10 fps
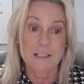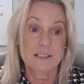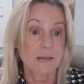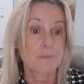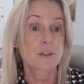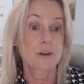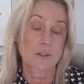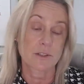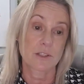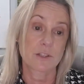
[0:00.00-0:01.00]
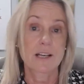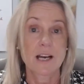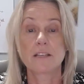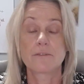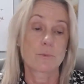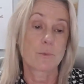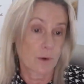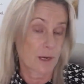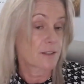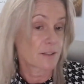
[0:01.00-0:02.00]
And some dogs, you can't even
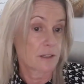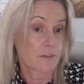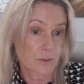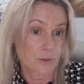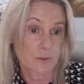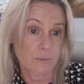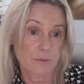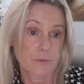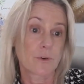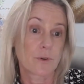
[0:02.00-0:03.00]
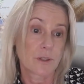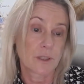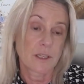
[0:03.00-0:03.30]
walk outside the door before,